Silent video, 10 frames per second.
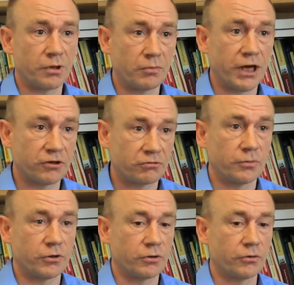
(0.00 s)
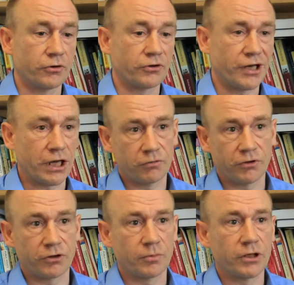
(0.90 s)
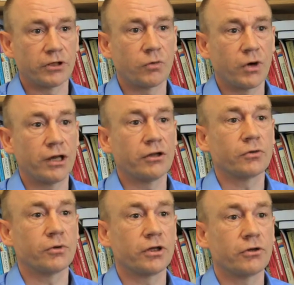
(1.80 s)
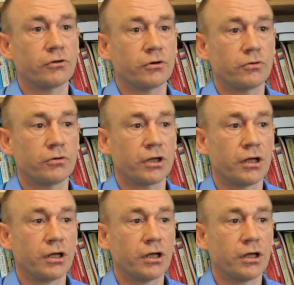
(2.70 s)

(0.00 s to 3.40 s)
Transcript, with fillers: in mainstream schools is a lack of disability awareness within schools.